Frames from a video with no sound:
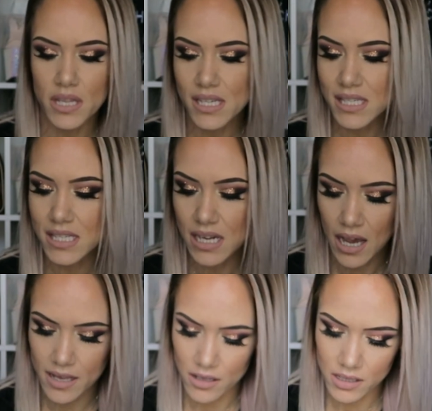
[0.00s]
this
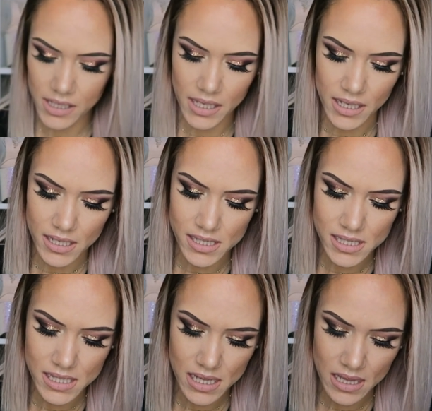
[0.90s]
style
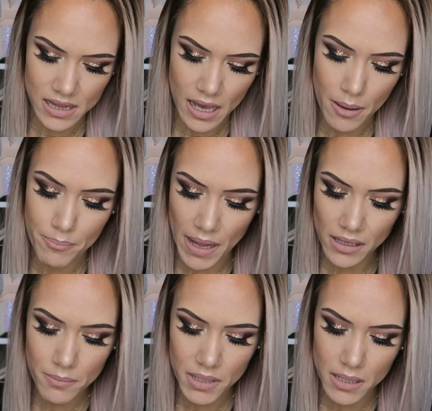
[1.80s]
is the
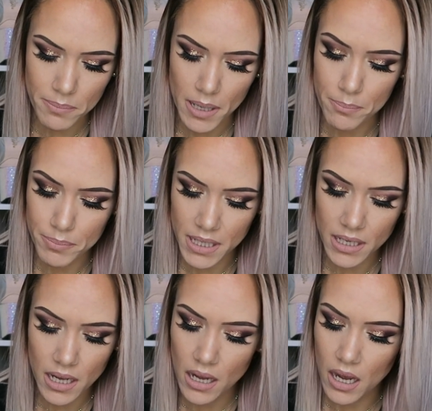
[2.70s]
Bellami
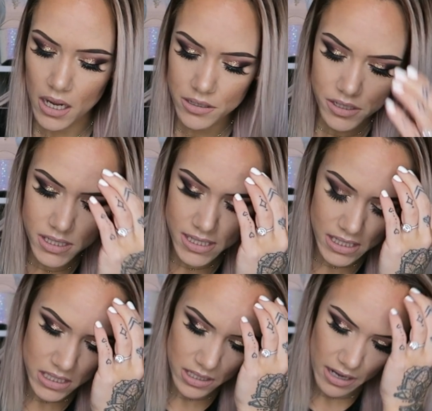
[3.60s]
Bambina
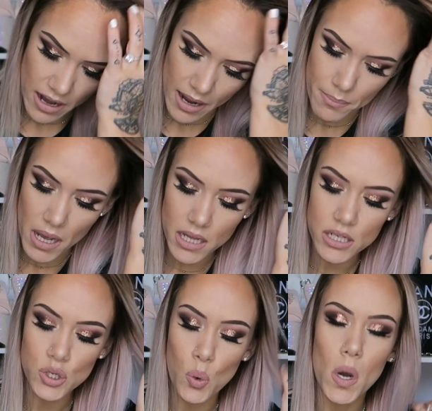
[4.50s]
160 gram
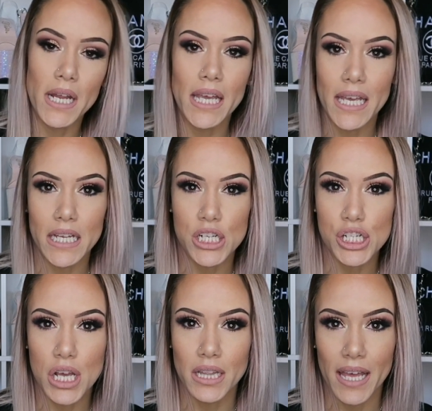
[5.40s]

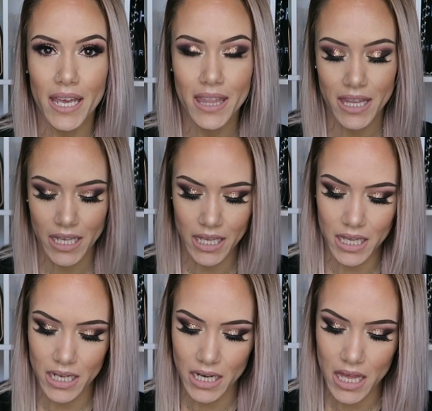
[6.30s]
20-inch length
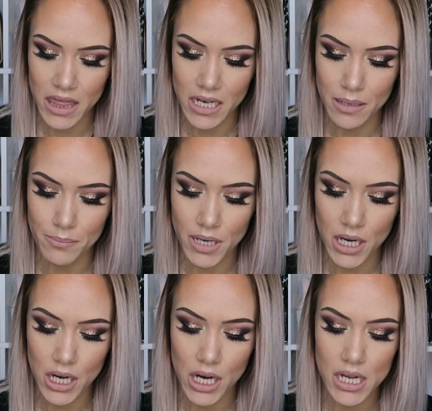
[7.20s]
in the
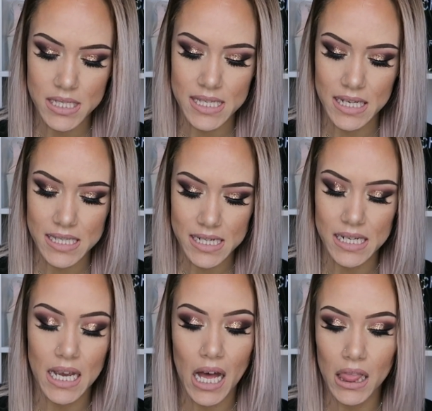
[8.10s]
number
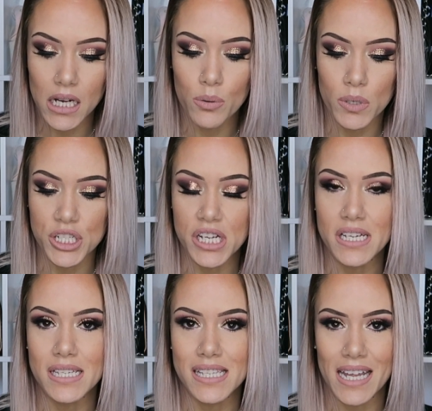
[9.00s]
60 color, which
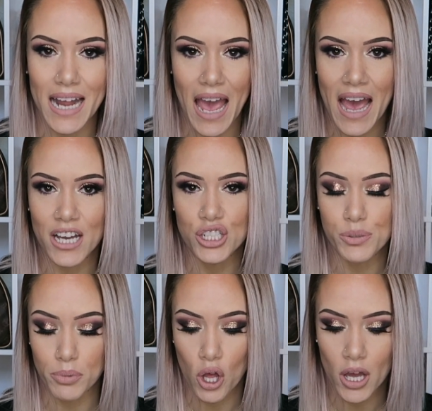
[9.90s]
is an
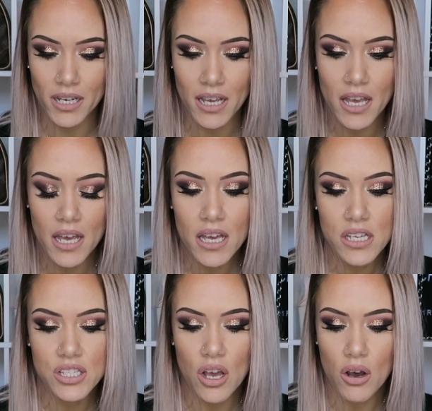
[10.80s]
ash blonde.
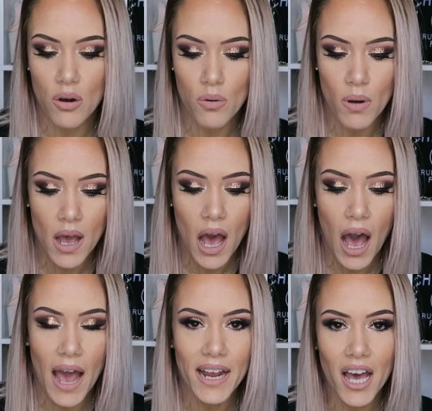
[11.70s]
So
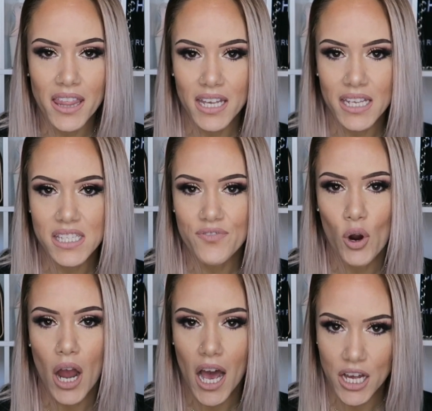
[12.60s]
I got these
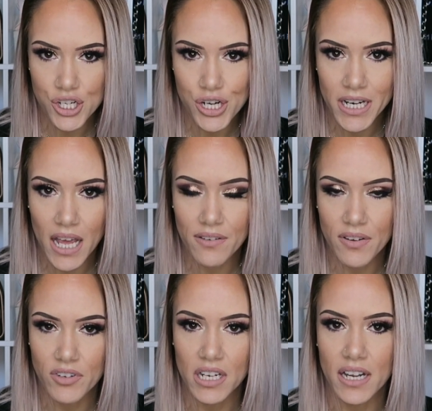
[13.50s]
for
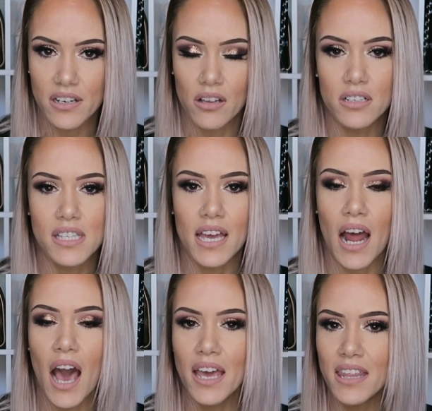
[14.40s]
$159,
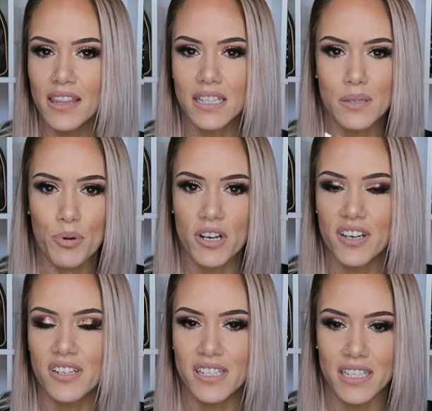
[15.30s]
and I think that's a pretty
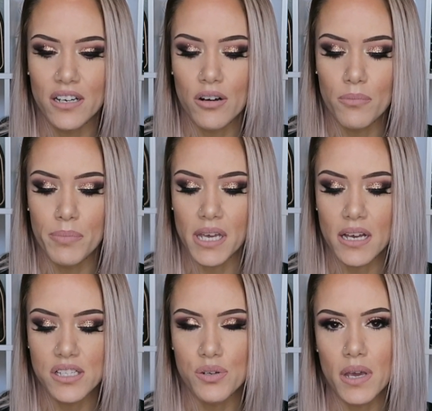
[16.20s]
good deal
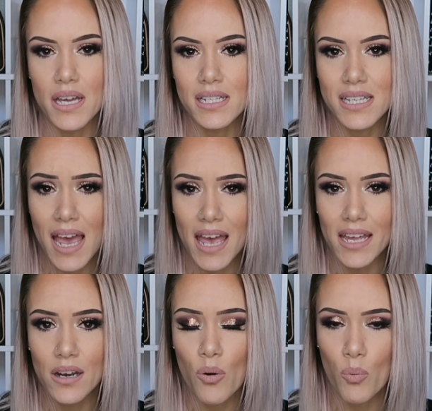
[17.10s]
because you get
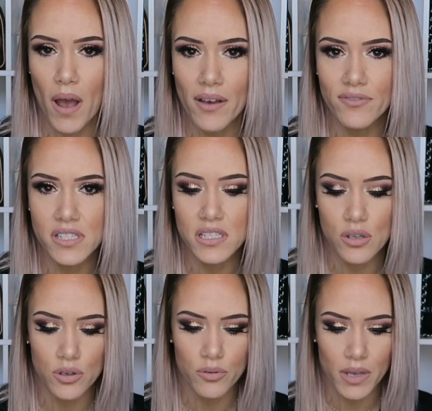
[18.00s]
10 wefts.
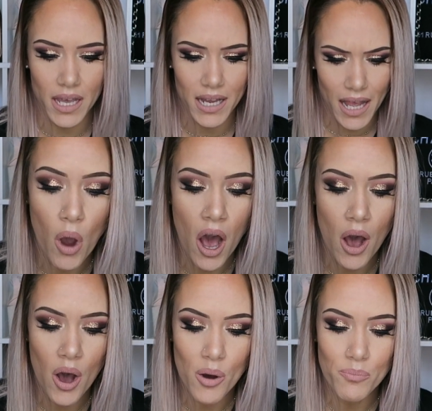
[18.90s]
So you get
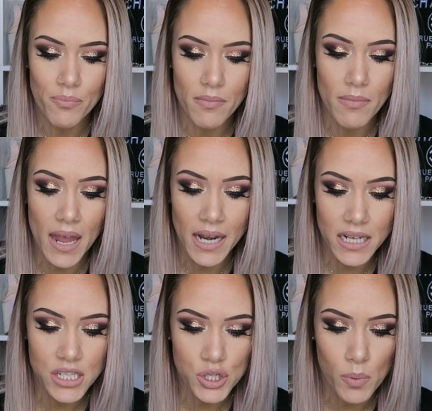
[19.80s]
a
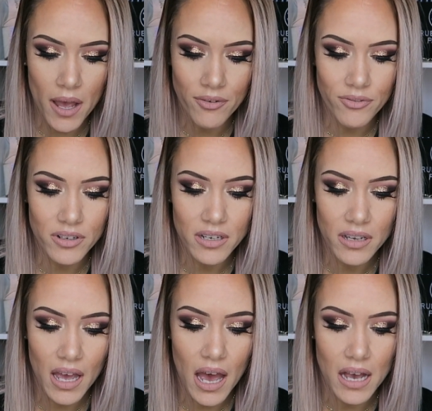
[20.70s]
8-inch weft,
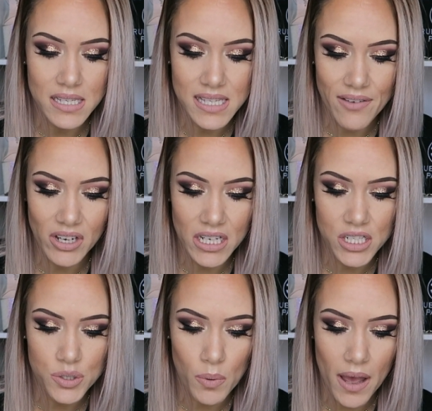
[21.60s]
a
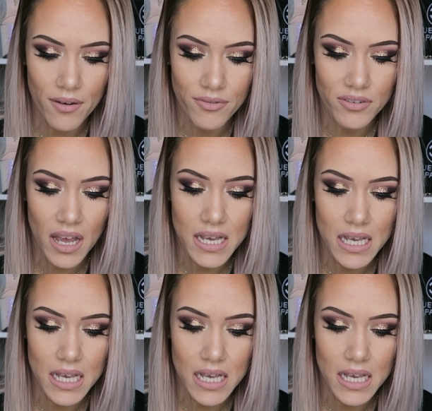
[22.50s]
7-inch weft,